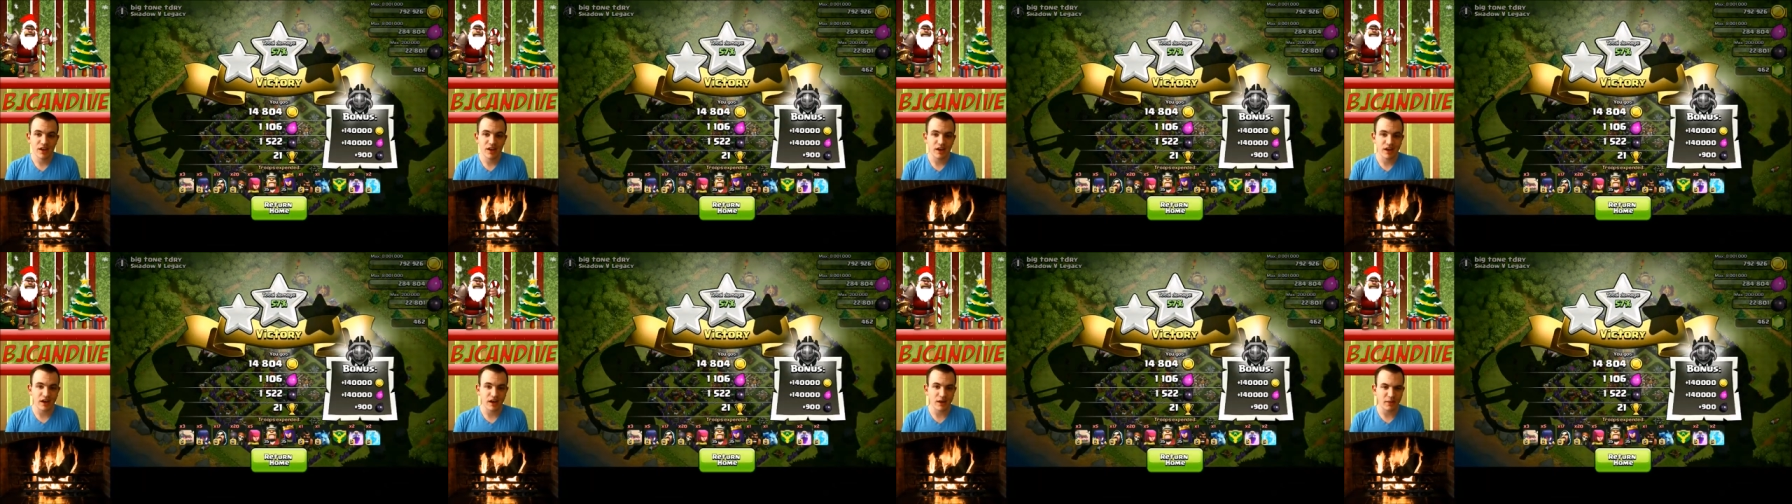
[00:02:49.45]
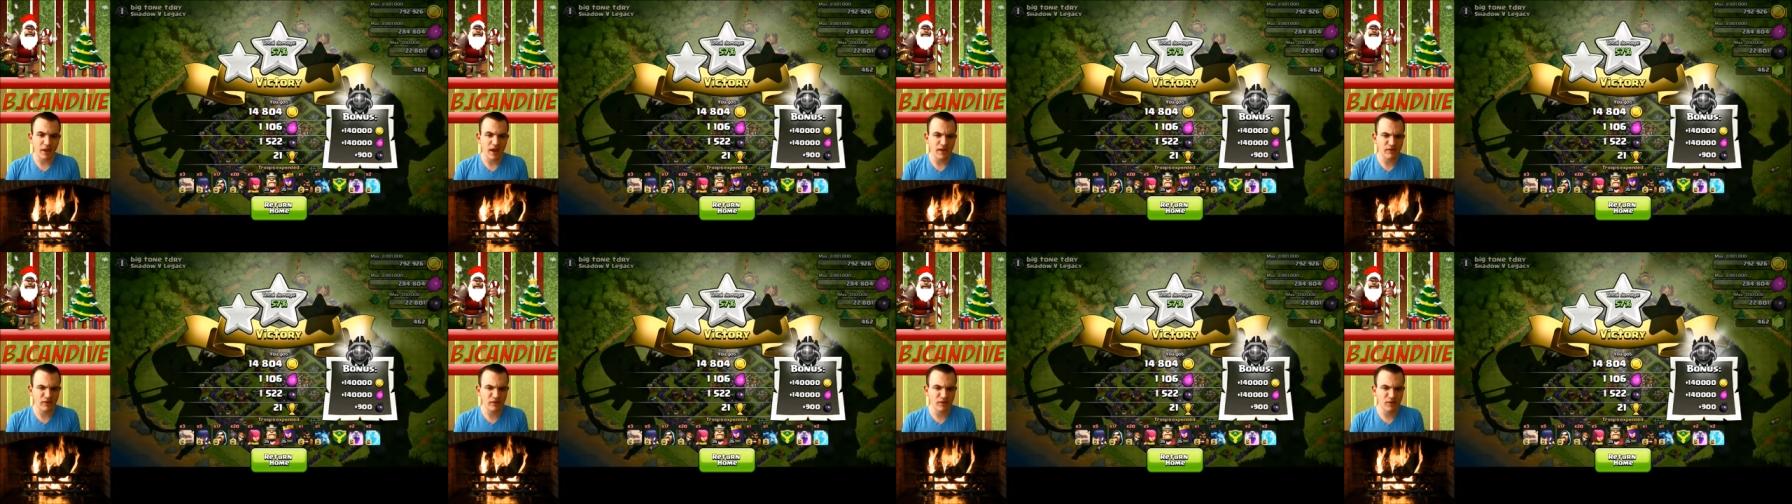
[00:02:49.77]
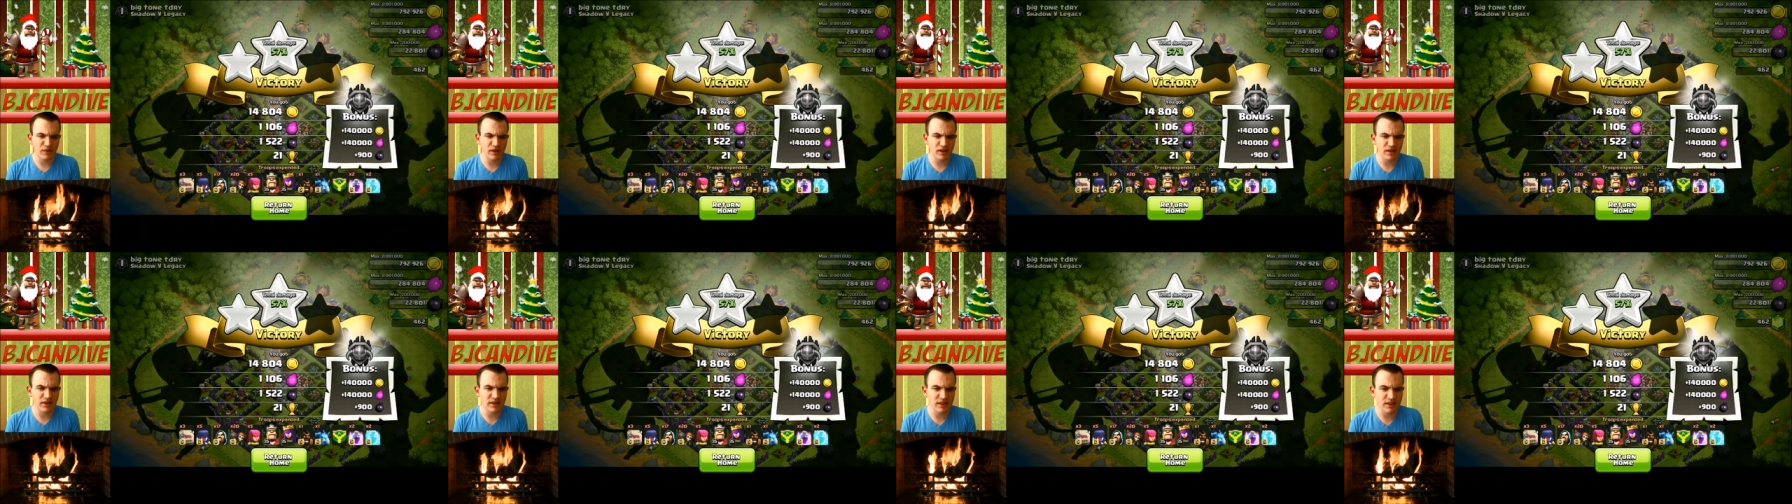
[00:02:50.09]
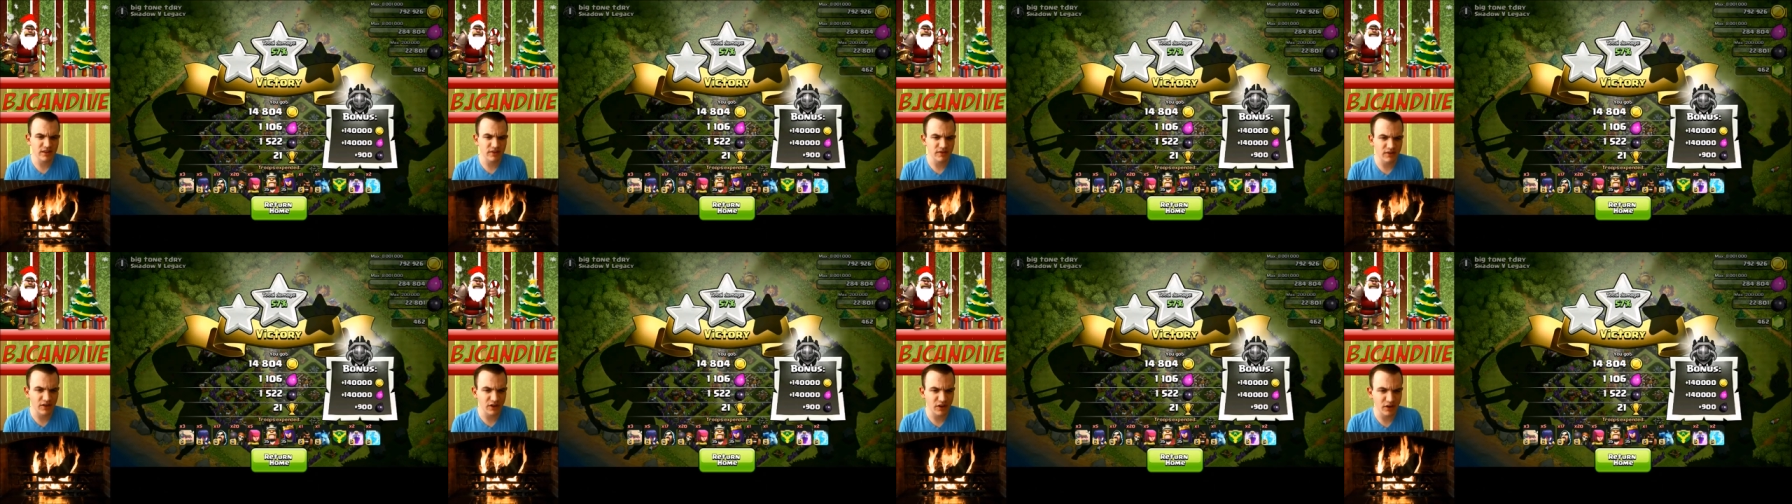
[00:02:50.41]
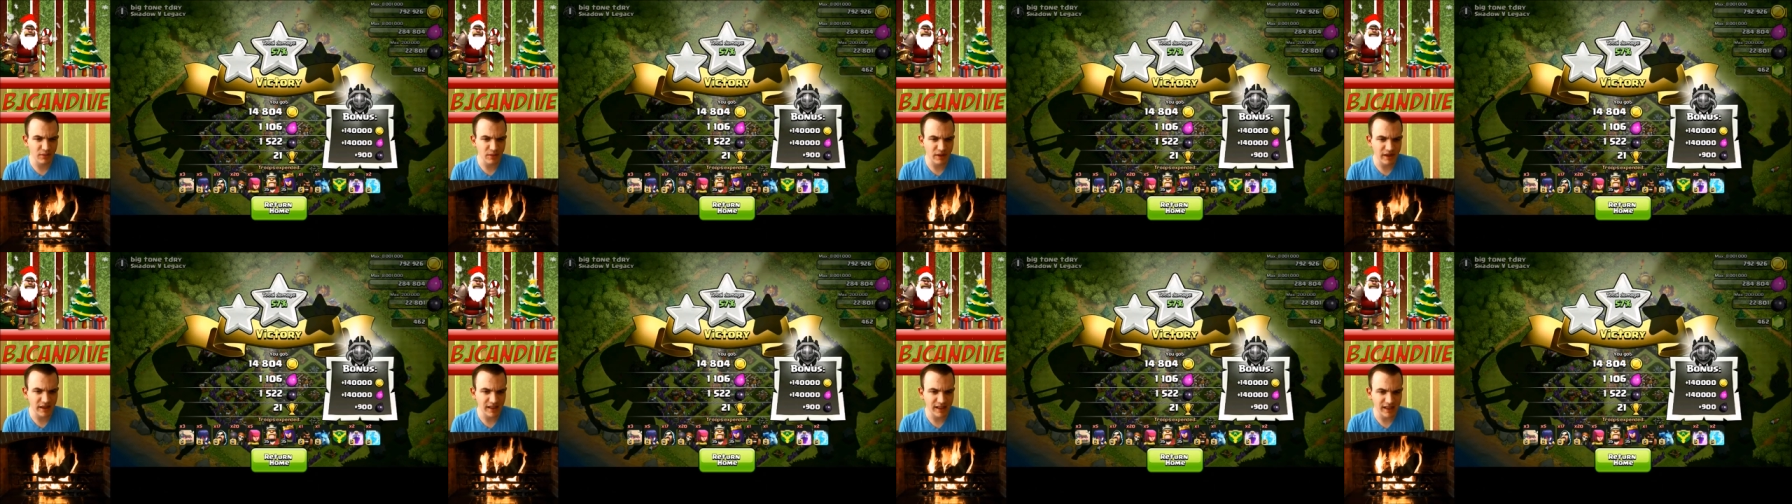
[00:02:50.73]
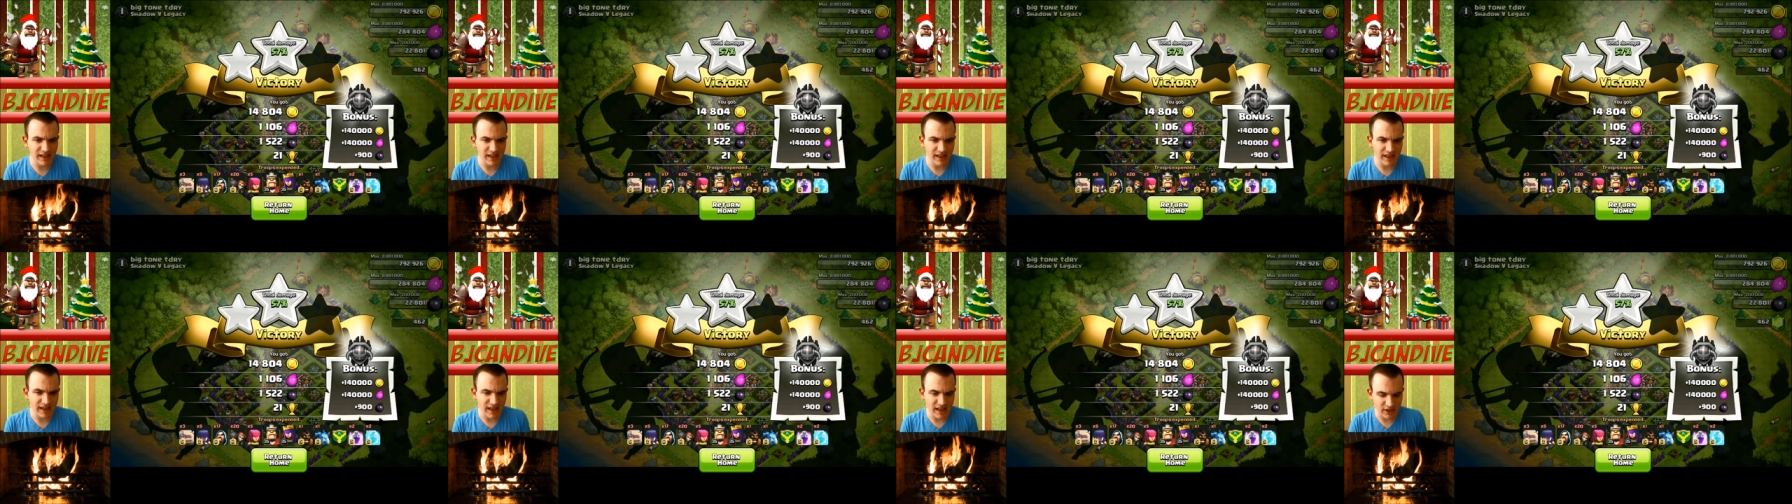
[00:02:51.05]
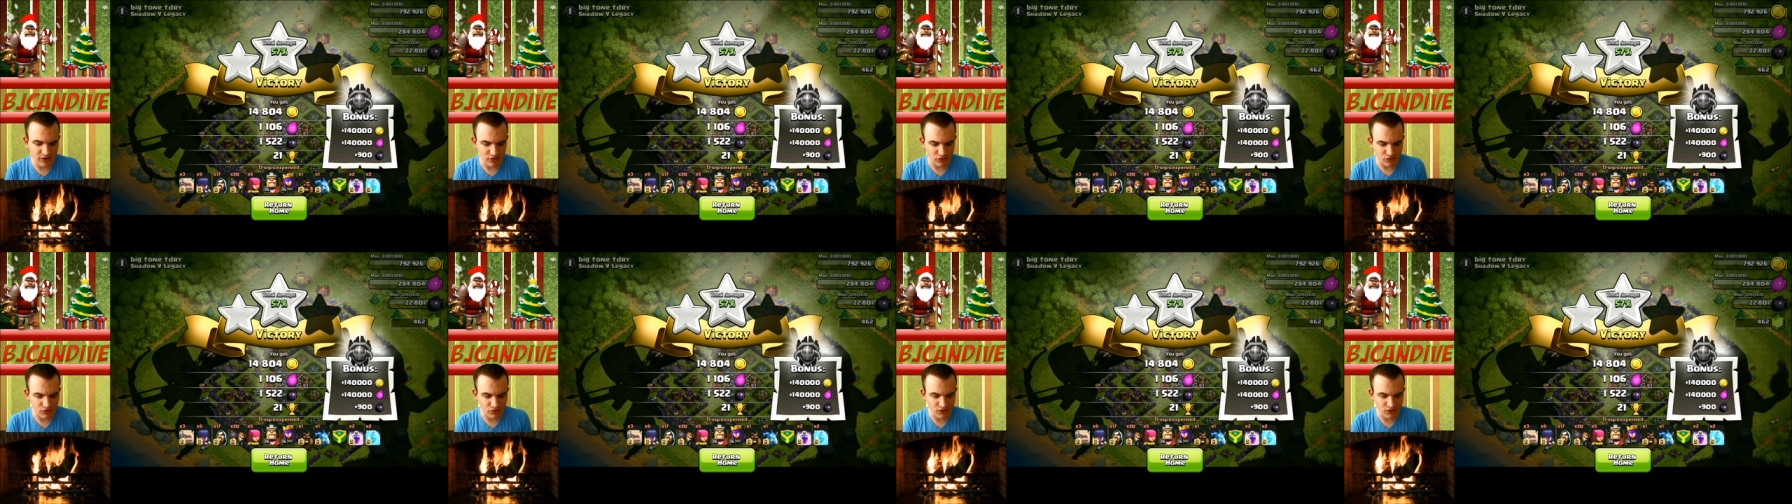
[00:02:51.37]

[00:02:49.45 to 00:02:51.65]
Um, haven't run into very many clan castle